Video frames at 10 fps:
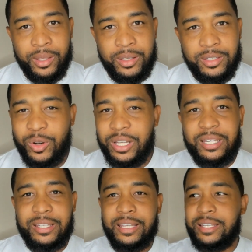So this
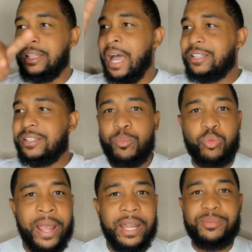is not some
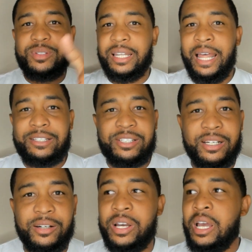random selection
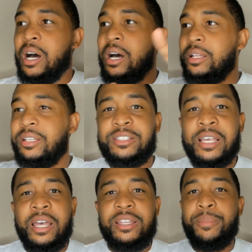of just
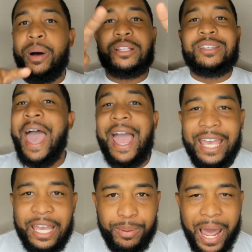them
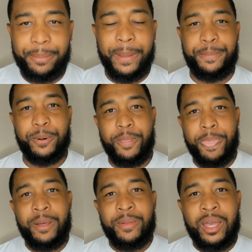attacking black people.
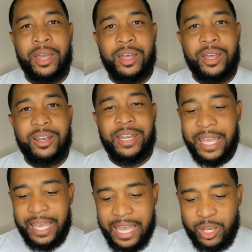They
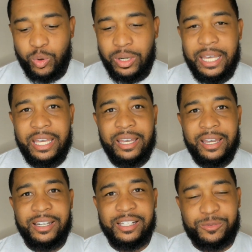equally
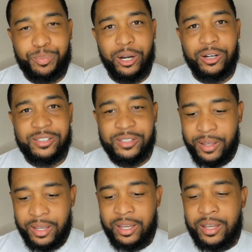disperse
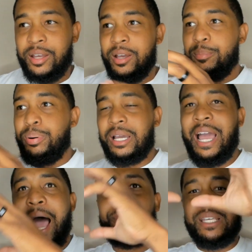
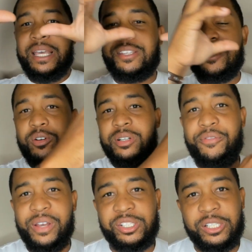cops in certain
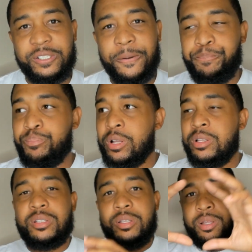divisions
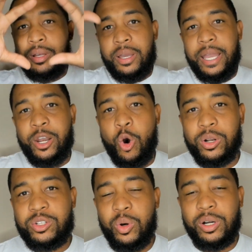in
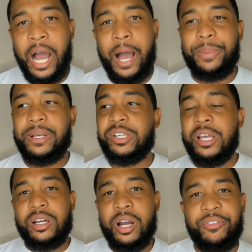order to accomplish
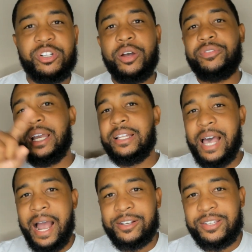coverage of the
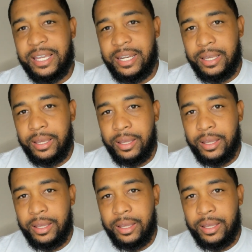entire city.